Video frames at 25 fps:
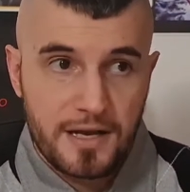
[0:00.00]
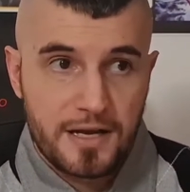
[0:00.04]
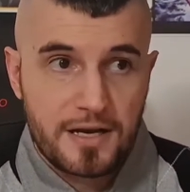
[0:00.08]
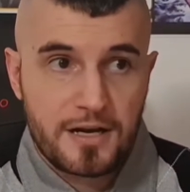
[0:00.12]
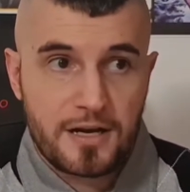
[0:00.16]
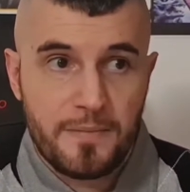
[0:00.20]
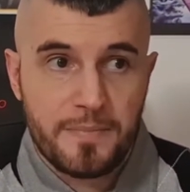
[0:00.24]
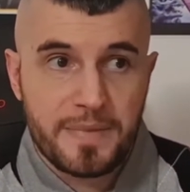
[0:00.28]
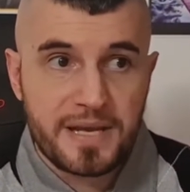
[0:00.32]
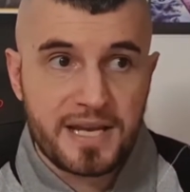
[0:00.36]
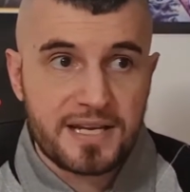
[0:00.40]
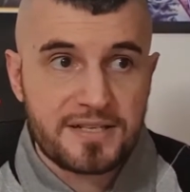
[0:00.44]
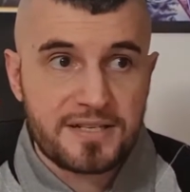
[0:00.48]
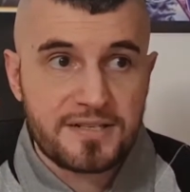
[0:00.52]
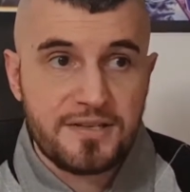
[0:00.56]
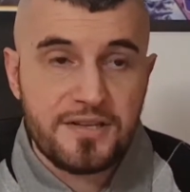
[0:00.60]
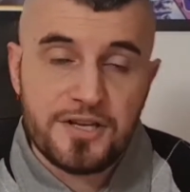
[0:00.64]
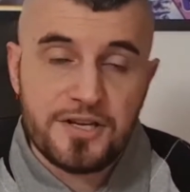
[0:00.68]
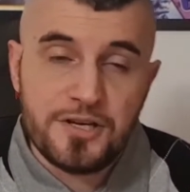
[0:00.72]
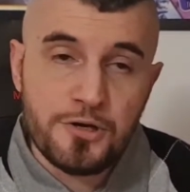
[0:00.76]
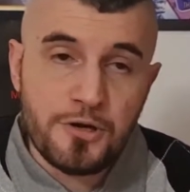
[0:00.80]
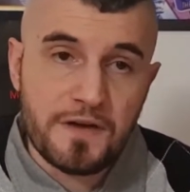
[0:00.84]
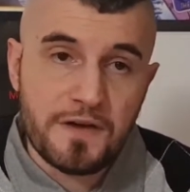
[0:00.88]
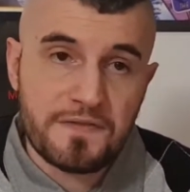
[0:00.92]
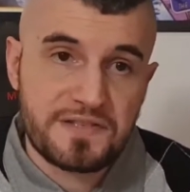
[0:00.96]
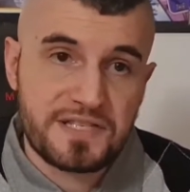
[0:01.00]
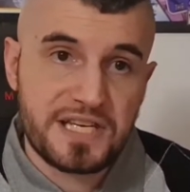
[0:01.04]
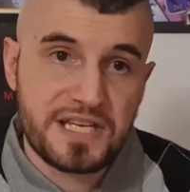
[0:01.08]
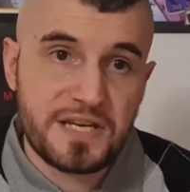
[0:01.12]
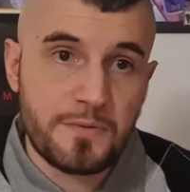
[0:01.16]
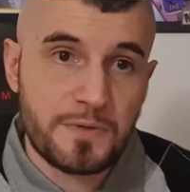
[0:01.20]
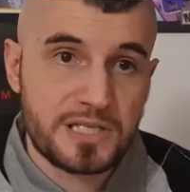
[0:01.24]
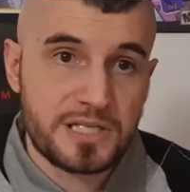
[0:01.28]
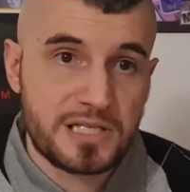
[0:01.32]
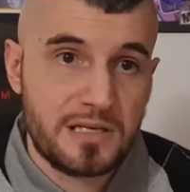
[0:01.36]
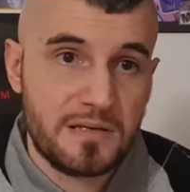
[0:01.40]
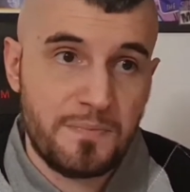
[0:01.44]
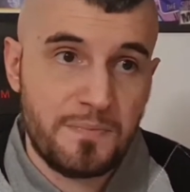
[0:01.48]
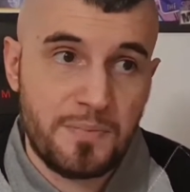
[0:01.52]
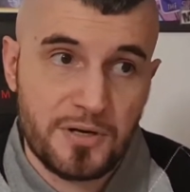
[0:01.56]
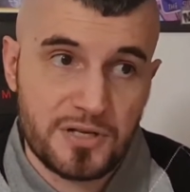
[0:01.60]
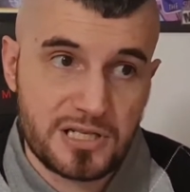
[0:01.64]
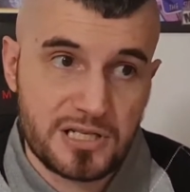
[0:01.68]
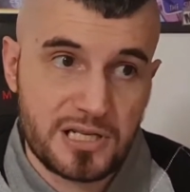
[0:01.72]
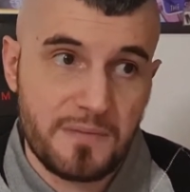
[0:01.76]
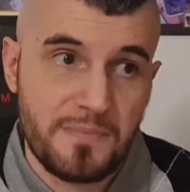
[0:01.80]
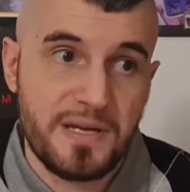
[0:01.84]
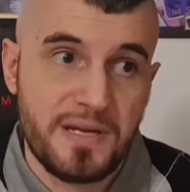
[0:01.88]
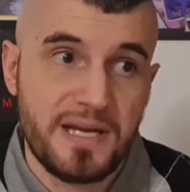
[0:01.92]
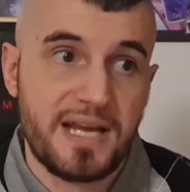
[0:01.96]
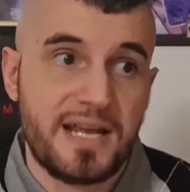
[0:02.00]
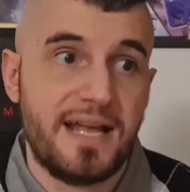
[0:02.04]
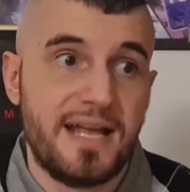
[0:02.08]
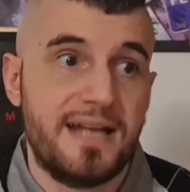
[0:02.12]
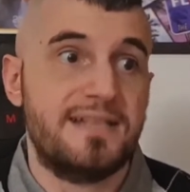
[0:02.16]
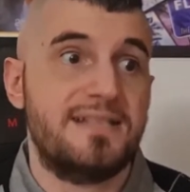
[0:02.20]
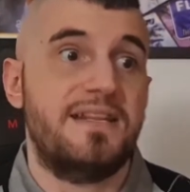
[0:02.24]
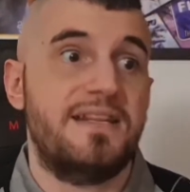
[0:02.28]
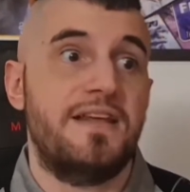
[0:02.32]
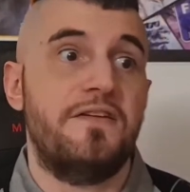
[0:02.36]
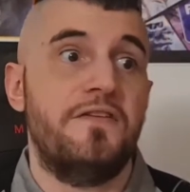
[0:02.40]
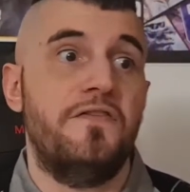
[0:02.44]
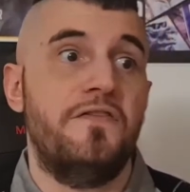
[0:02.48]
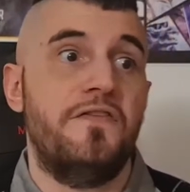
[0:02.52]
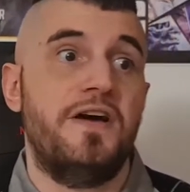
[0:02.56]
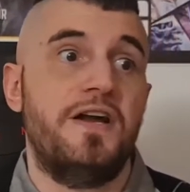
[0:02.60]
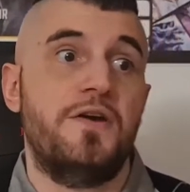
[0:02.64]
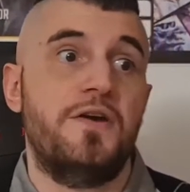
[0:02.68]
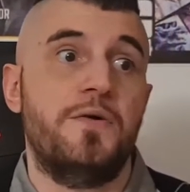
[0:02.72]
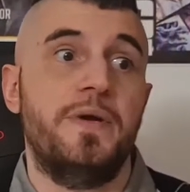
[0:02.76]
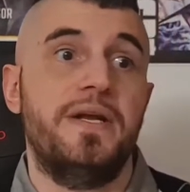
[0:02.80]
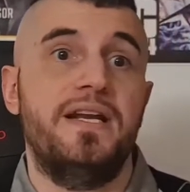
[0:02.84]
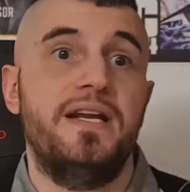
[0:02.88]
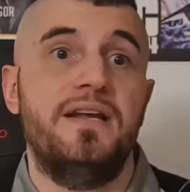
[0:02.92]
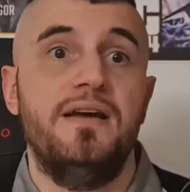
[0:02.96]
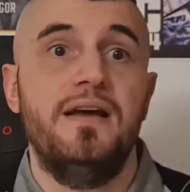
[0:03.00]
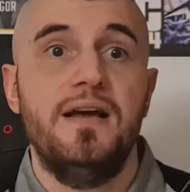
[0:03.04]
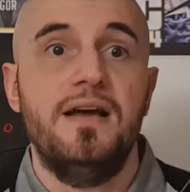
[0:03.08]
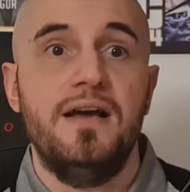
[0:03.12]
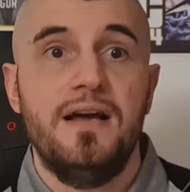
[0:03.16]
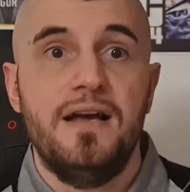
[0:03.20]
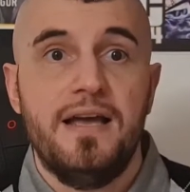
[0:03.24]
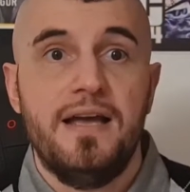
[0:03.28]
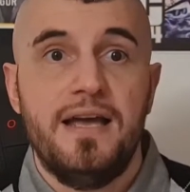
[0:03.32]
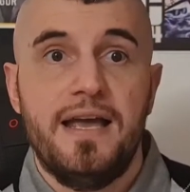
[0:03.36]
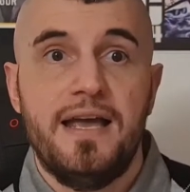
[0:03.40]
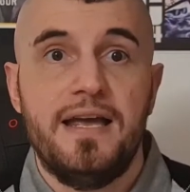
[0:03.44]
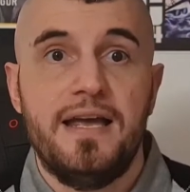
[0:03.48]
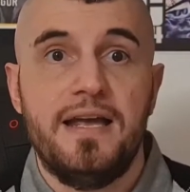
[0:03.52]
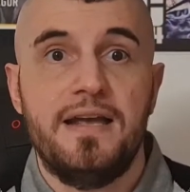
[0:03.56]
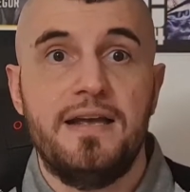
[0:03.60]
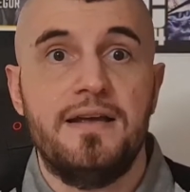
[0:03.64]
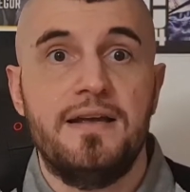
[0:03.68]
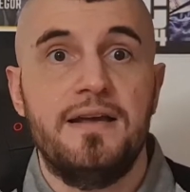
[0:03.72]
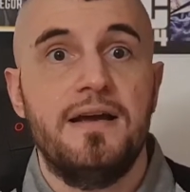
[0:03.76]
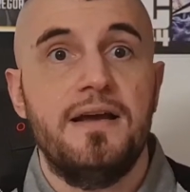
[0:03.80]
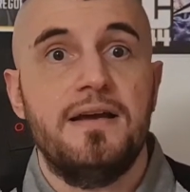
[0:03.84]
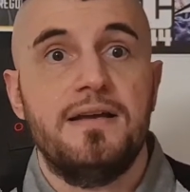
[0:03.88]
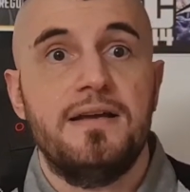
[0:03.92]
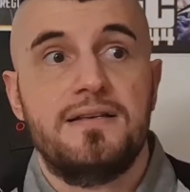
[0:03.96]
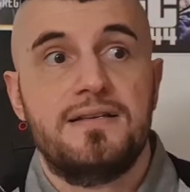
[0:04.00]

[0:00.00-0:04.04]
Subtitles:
coming into the UFC was supposed to be against a veteran, a